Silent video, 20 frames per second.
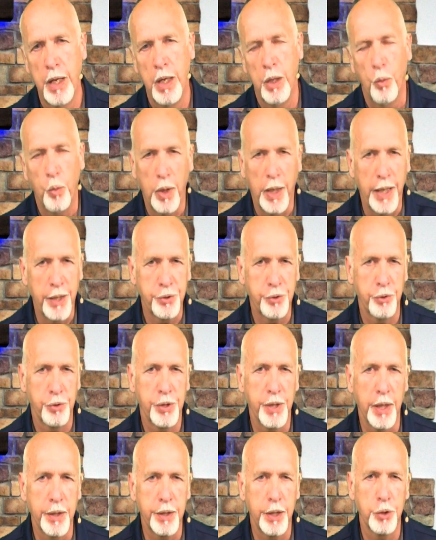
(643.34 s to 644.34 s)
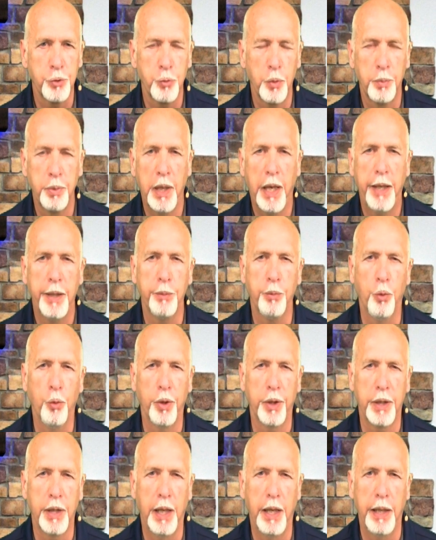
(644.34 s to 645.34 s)
Well, Esther sent this reply to
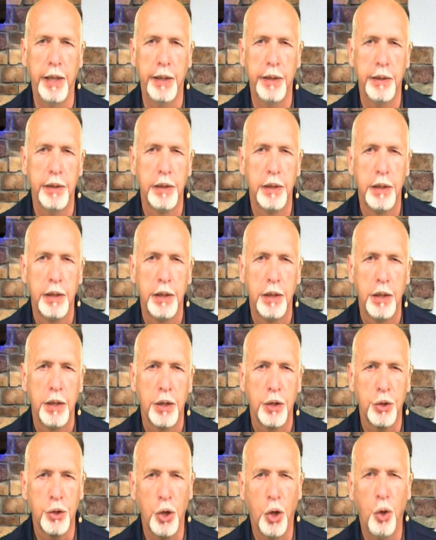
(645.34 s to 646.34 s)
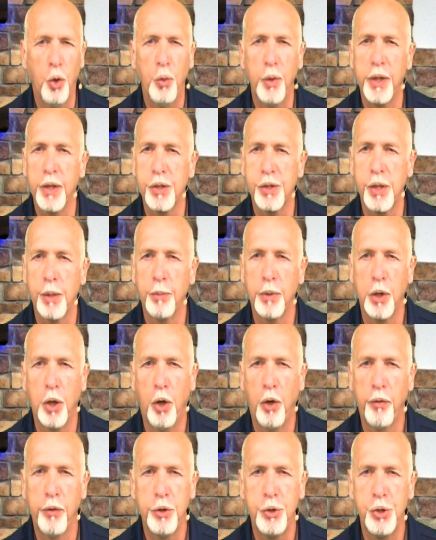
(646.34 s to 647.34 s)
Mordecai Go and assemble
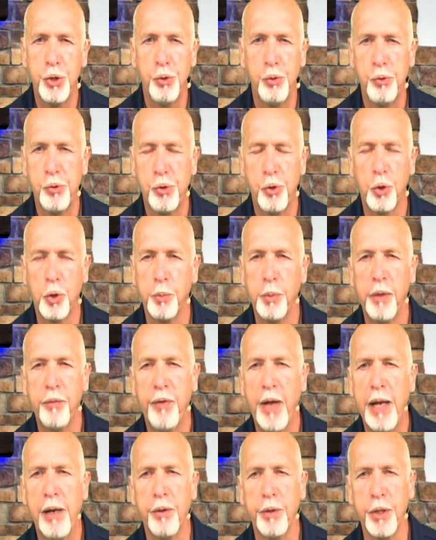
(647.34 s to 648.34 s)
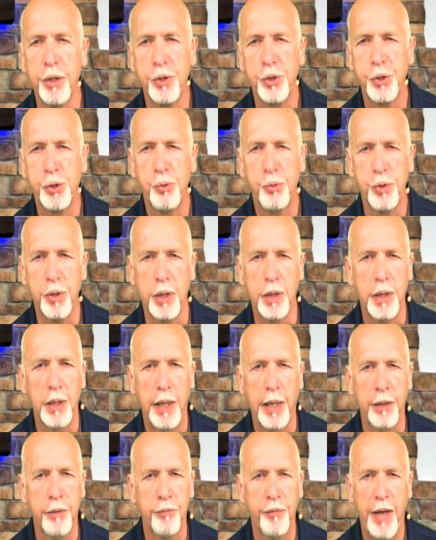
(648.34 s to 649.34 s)
all the Jews who can be found in Susa
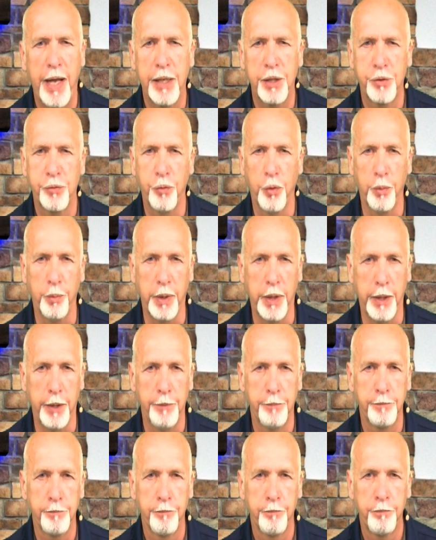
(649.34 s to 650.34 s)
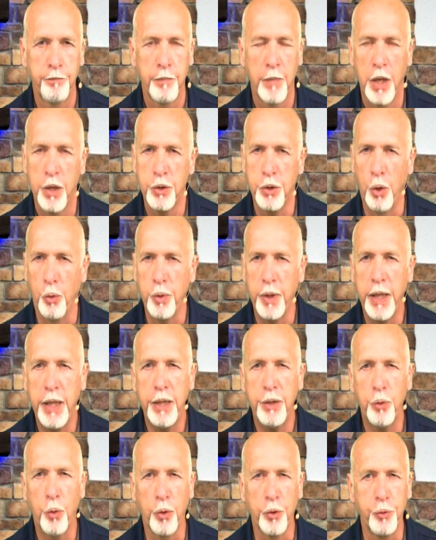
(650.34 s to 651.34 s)
and fast for me. Don't
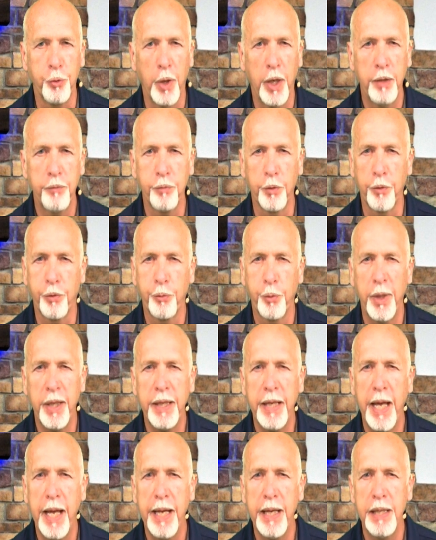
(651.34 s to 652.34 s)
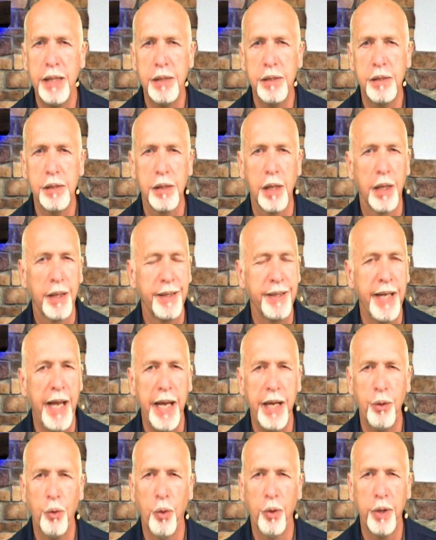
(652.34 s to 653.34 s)
eat or drink for three days,
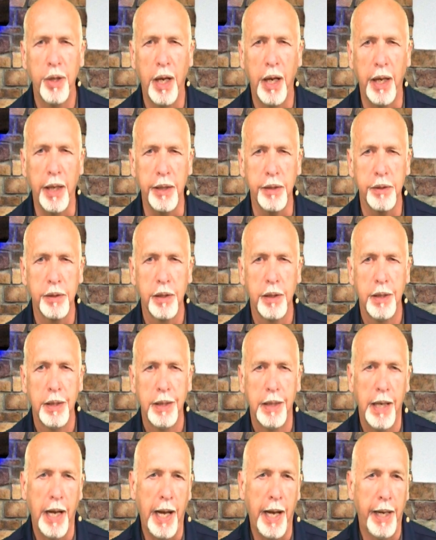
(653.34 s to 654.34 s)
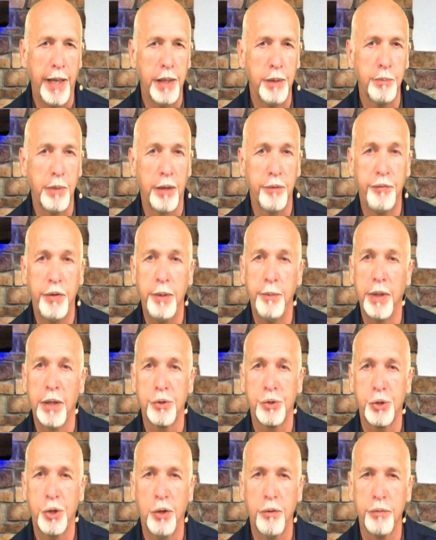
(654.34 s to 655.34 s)
day or night. I and my female
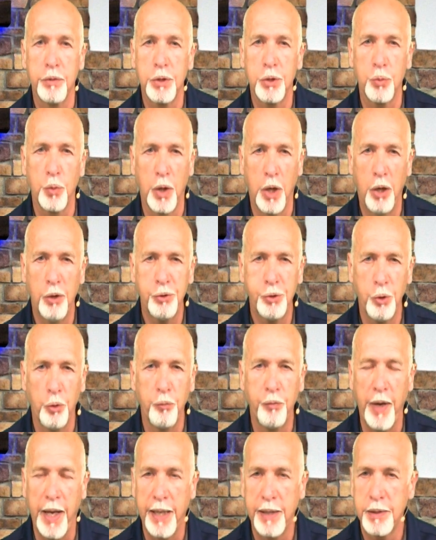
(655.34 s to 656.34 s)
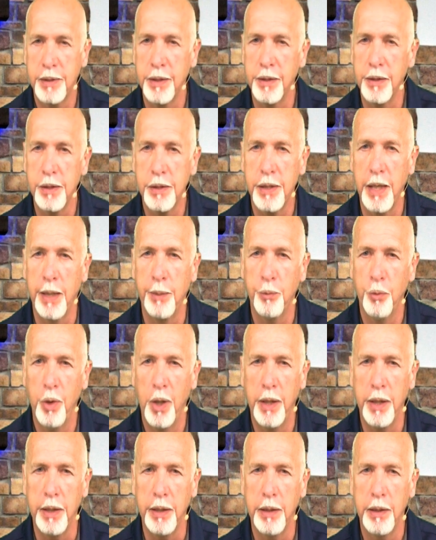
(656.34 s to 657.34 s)
servants will also fast in the same
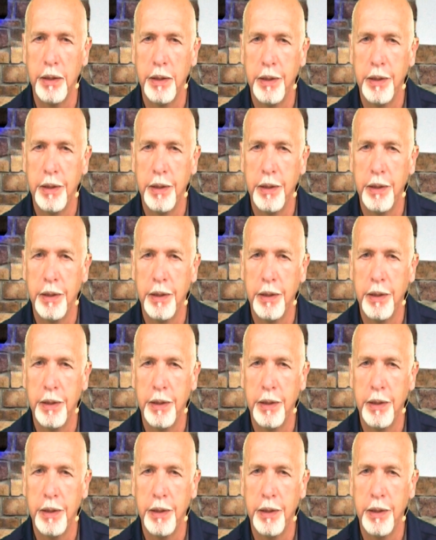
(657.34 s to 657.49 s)
way.